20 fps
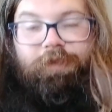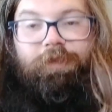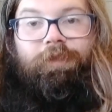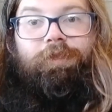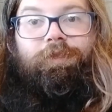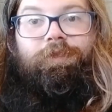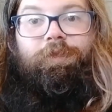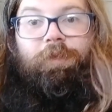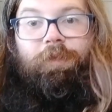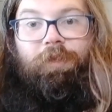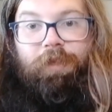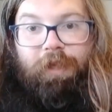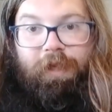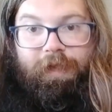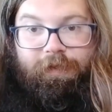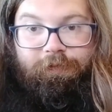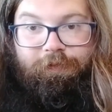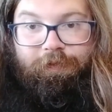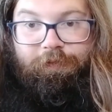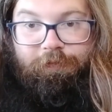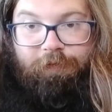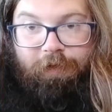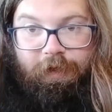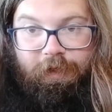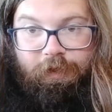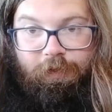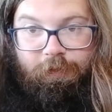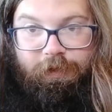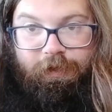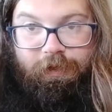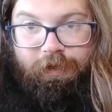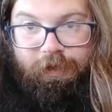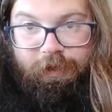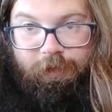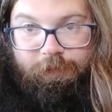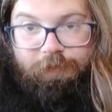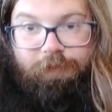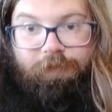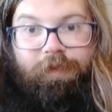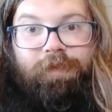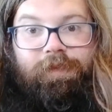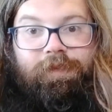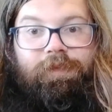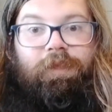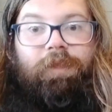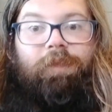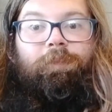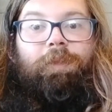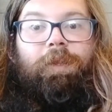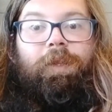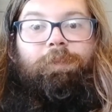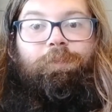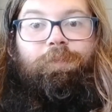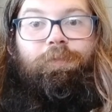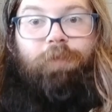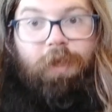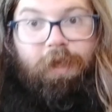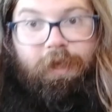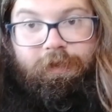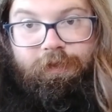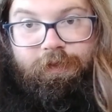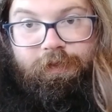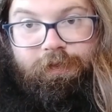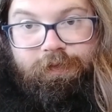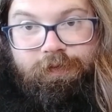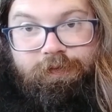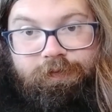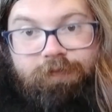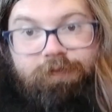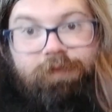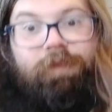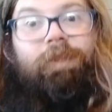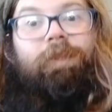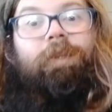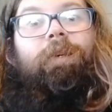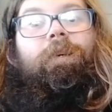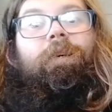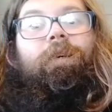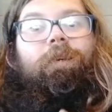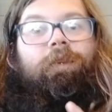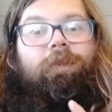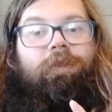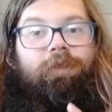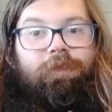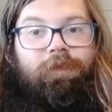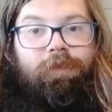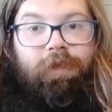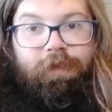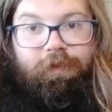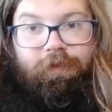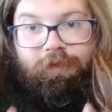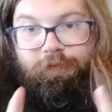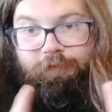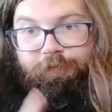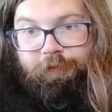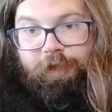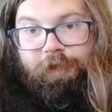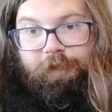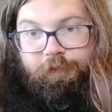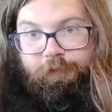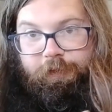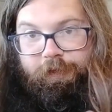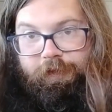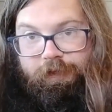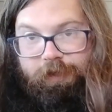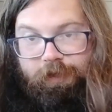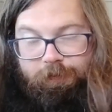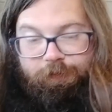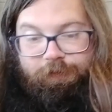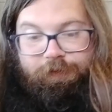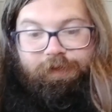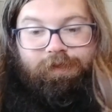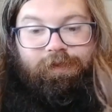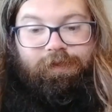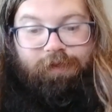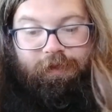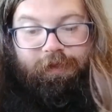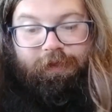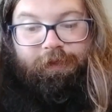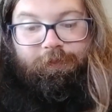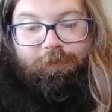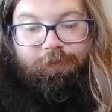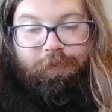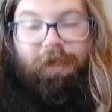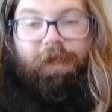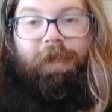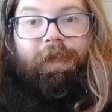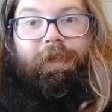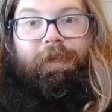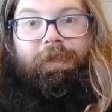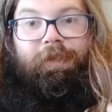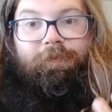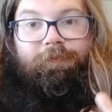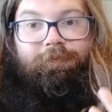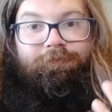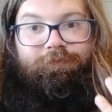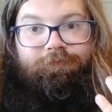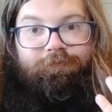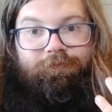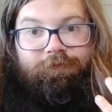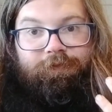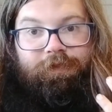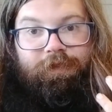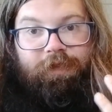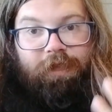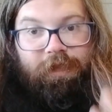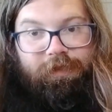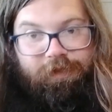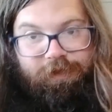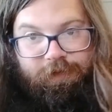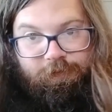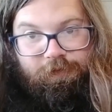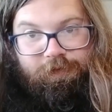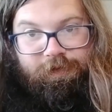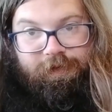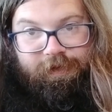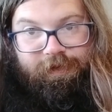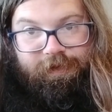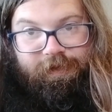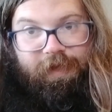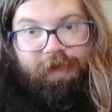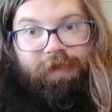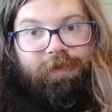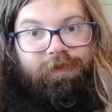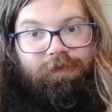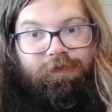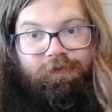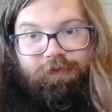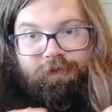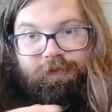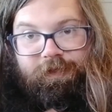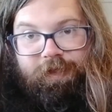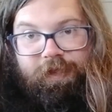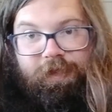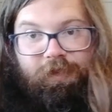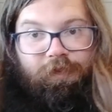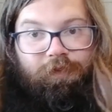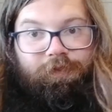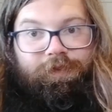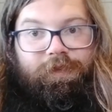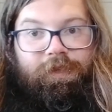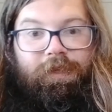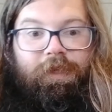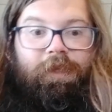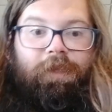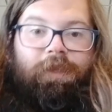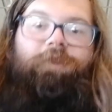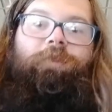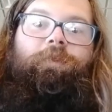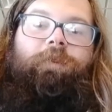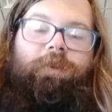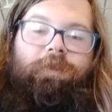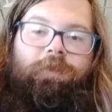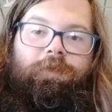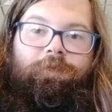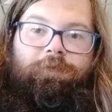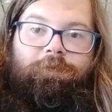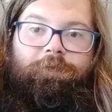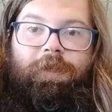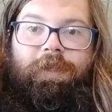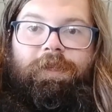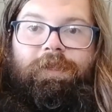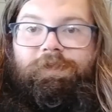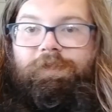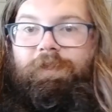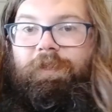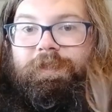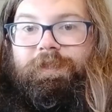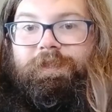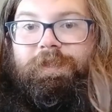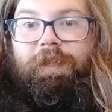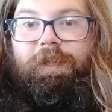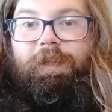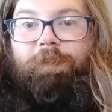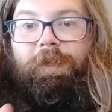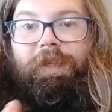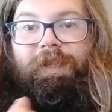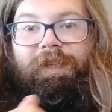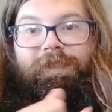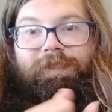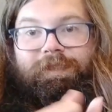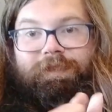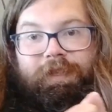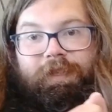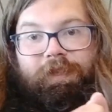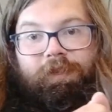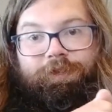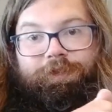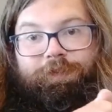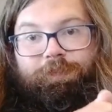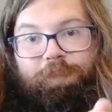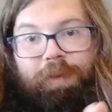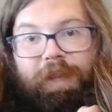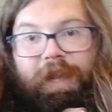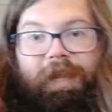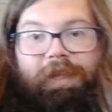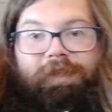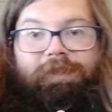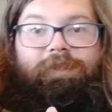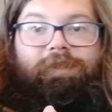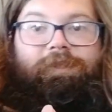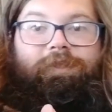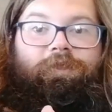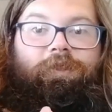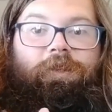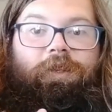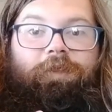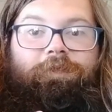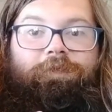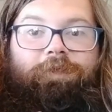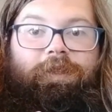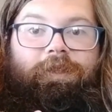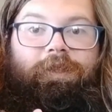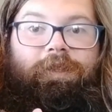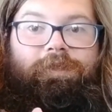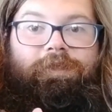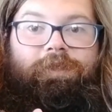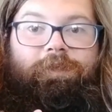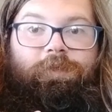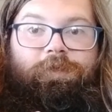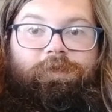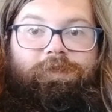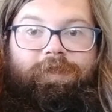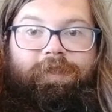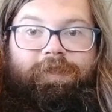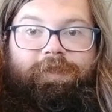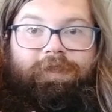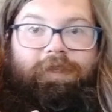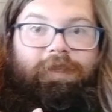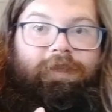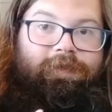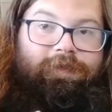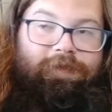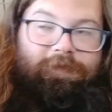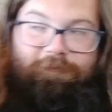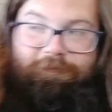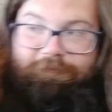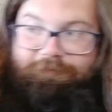So a lot of the following up is done by product. A lot of the following up is done by customer success. Sales, you hear the phrase all the time, sales passes it off to customer success.